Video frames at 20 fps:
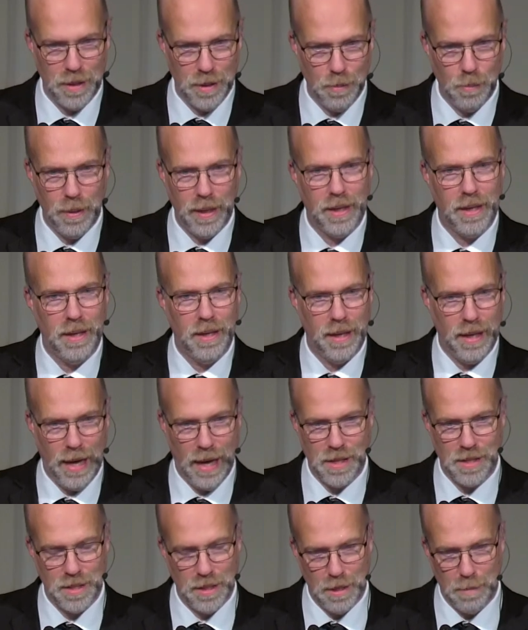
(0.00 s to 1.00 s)
wicked
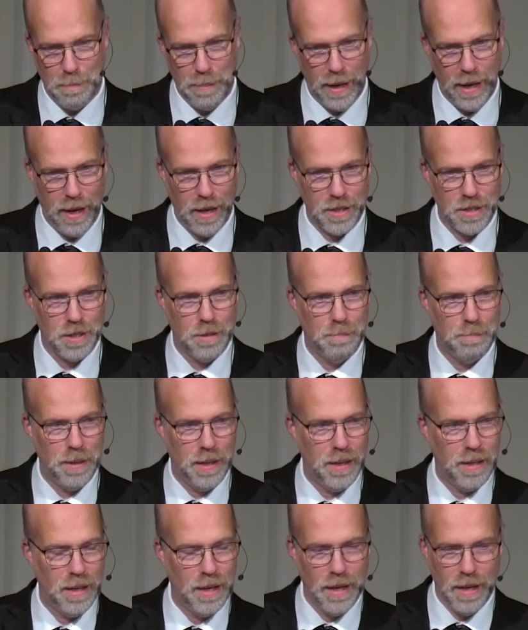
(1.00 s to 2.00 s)
as in the past, but